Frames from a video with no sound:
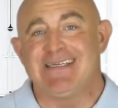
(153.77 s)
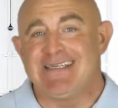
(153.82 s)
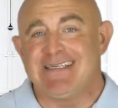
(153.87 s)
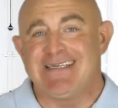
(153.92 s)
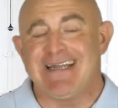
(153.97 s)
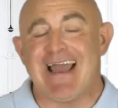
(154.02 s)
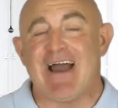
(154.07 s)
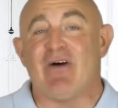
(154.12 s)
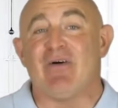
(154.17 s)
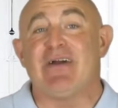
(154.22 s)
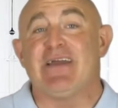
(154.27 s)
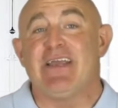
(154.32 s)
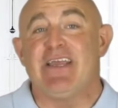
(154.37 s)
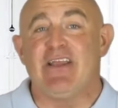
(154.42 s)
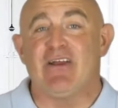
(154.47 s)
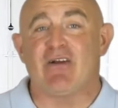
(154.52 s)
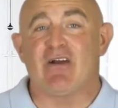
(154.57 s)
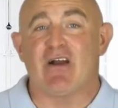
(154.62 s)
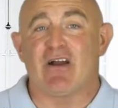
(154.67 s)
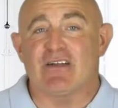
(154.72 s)
Now,
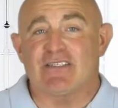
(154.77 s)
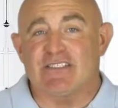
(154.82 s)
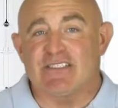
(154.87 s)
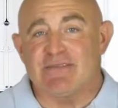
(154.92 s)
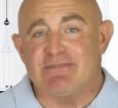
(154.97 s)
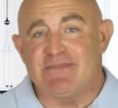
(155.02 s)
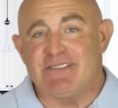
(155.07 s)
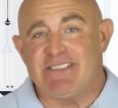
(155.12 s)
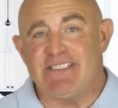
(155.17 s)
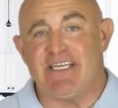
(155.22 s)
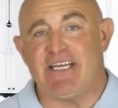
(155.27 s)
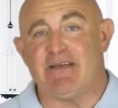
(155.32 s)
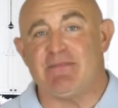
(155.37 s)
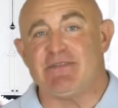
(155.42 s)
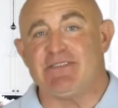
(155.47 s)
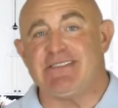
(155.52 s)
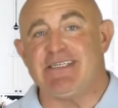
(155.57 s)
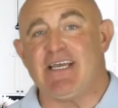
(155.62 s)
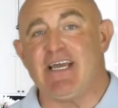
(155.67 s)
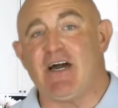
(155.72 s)
here are some
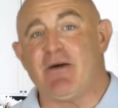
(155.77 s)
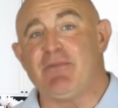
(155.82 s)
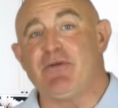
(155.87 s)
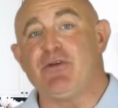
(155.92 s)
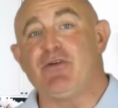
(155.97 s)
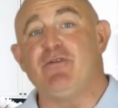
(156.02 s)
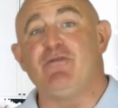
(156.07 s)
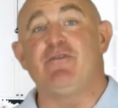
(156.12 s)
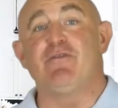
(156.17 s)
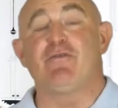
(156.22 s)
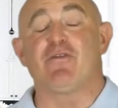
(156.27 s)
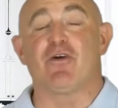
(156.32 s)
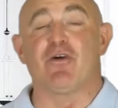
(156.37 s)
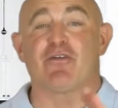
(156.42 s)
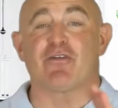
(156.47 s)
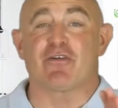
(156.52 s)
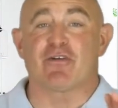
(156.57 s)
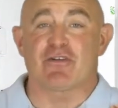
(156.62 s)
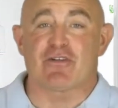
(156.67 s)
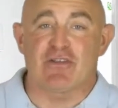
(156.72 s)
tips to help you
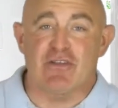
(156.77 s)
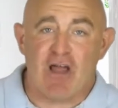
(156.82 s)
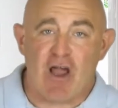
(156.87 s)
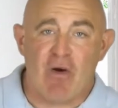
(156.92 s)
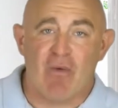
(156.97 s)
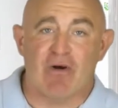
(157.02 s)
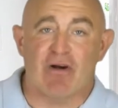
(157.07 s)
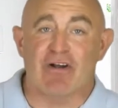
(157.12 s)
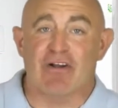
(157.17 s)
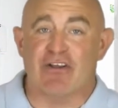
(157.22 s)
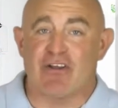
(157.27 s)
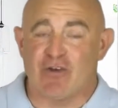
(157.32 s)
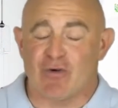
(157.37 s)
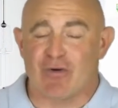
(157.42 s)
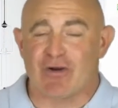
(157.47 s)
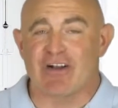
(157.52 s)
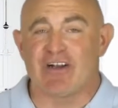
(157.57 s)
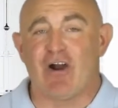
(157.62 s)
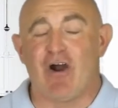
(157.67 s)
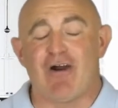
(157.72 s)
further lower
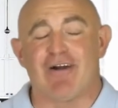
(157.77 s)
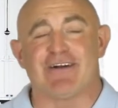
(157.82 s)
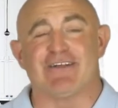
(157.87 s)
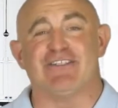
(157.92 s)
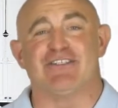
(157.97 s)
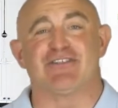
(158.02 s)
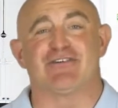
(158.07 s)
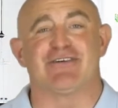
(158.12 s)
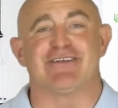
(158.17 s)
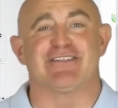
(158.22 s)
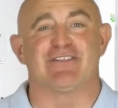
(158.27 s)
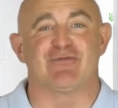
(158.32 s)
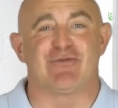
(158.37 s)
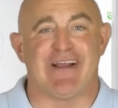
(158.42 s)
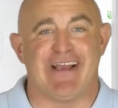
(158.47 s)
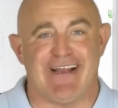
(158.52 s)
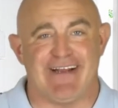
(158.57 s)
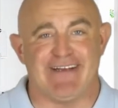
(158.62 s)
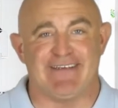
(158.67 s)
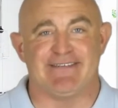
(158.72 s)
your car insurance
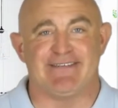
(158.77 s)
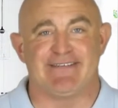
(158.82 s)
rate.